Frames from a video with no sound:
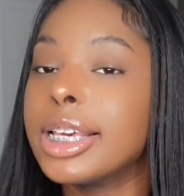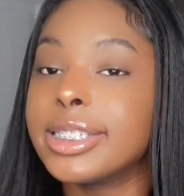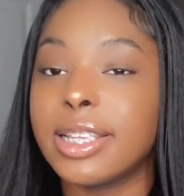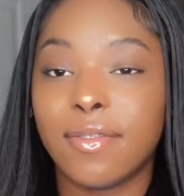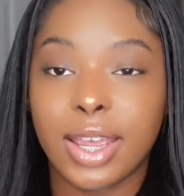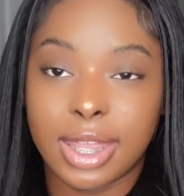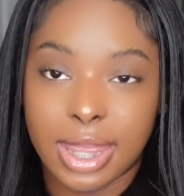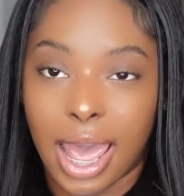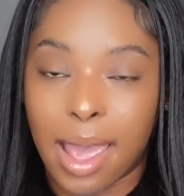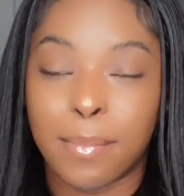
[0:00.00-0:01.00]
stuff like
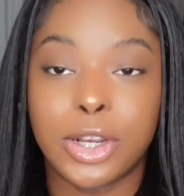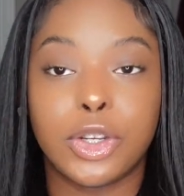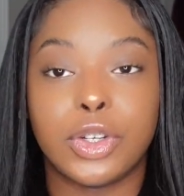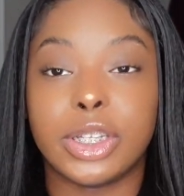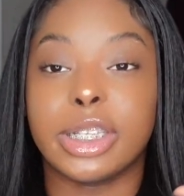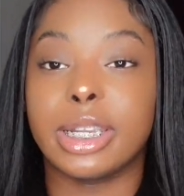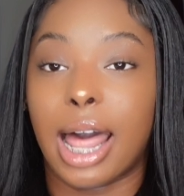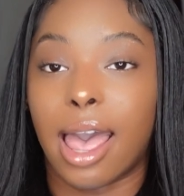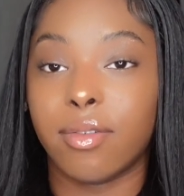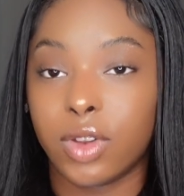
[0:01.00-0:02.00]
that, but you're just
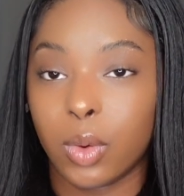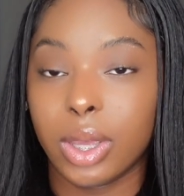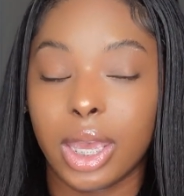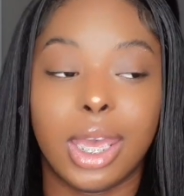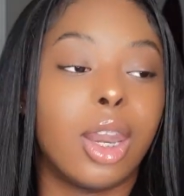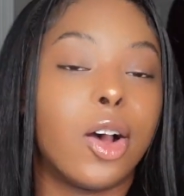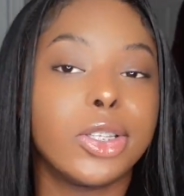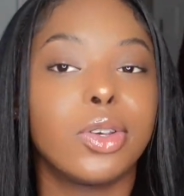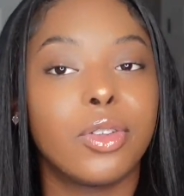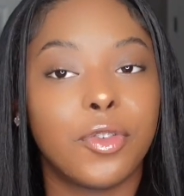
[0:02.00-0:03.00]
live doing it. And
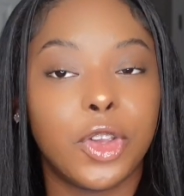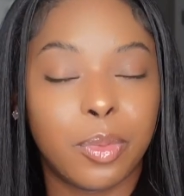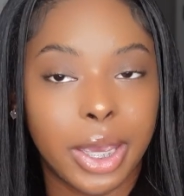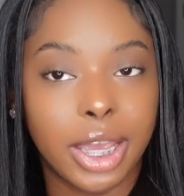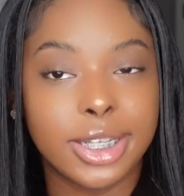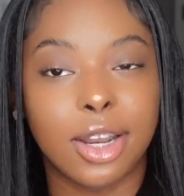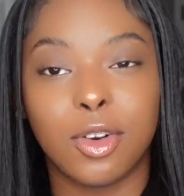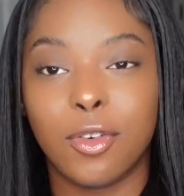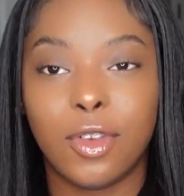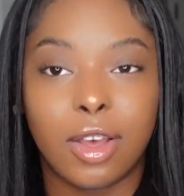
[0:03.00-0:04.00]
also on the For You page, I
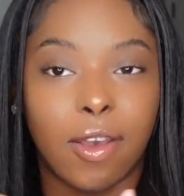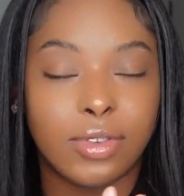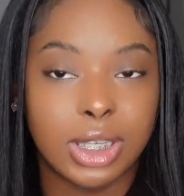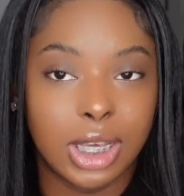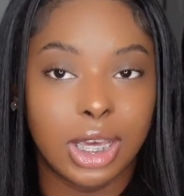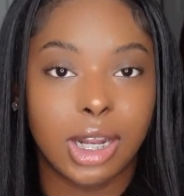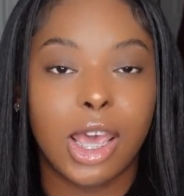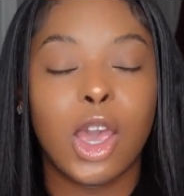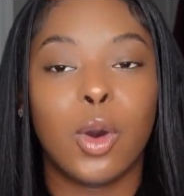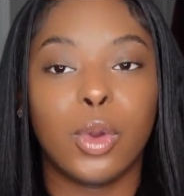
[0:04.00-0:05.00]
don't know if y'all have seen,
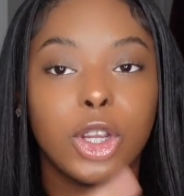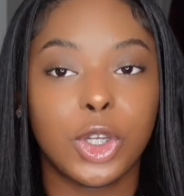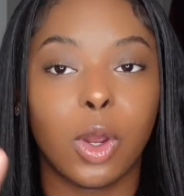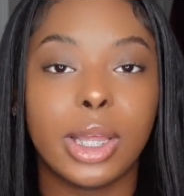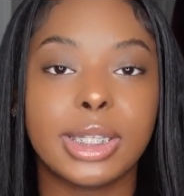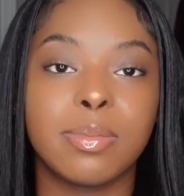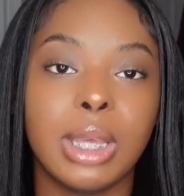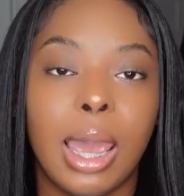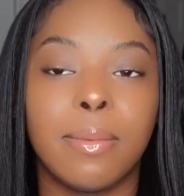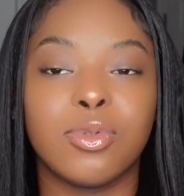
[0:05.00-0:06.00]
when you're scrolling,
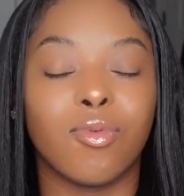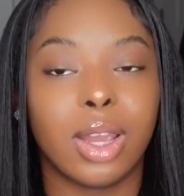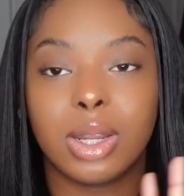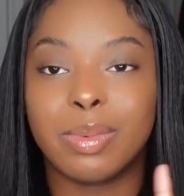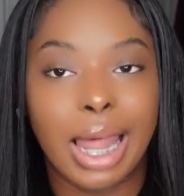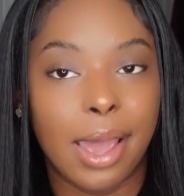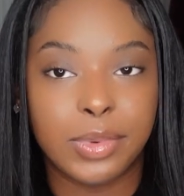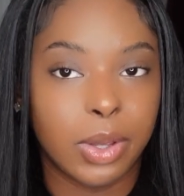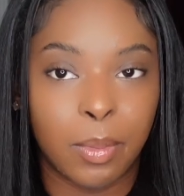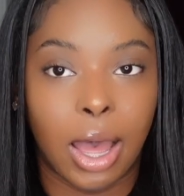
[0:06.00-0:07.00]
sometimes random
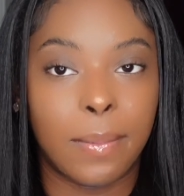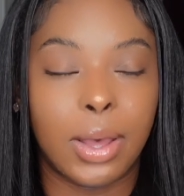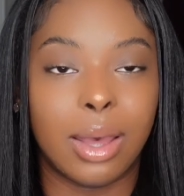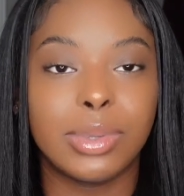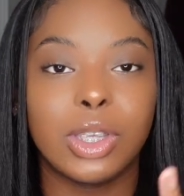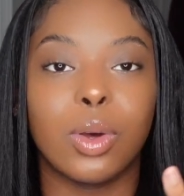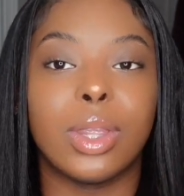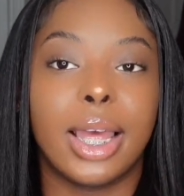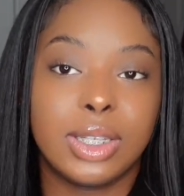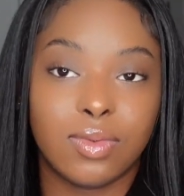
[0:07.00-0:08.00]
lives can pop up, so
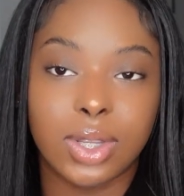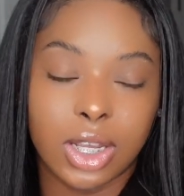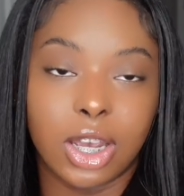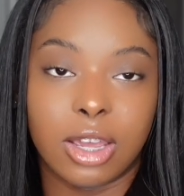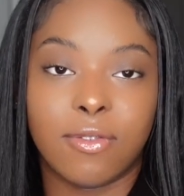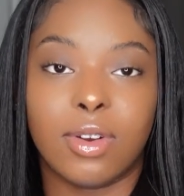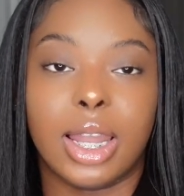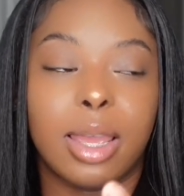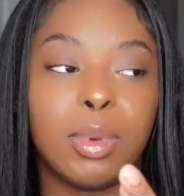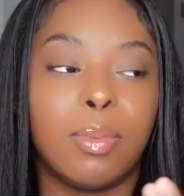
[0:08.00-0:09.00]
that's really good for
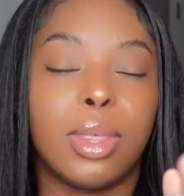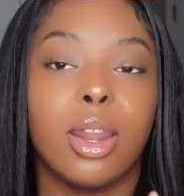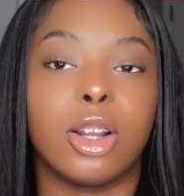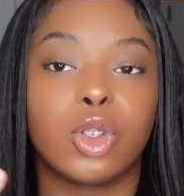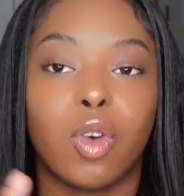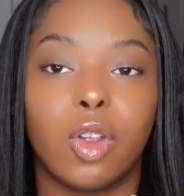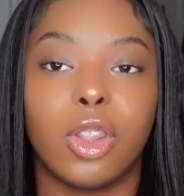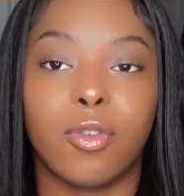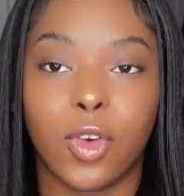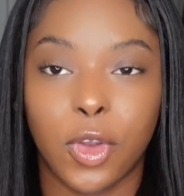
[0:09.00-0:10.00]
like people that are scrolling on
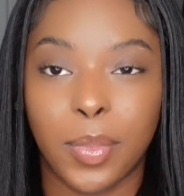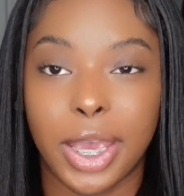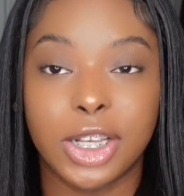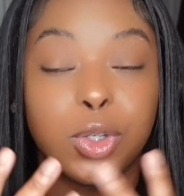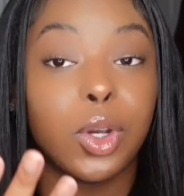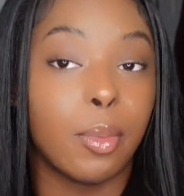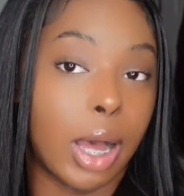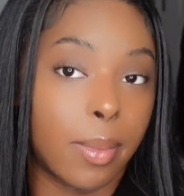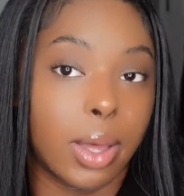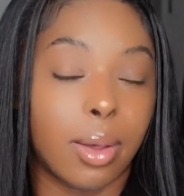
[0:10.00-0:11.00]
their For You page. You could
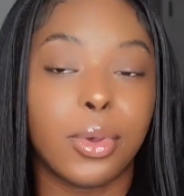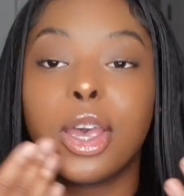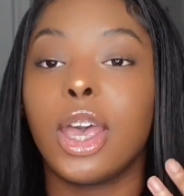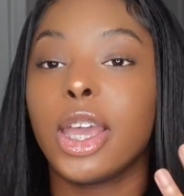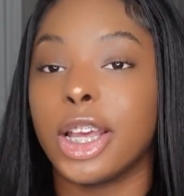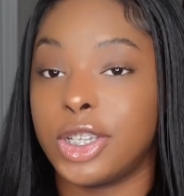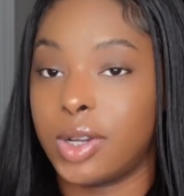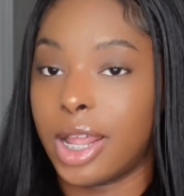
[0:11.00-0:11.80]
pop up because you're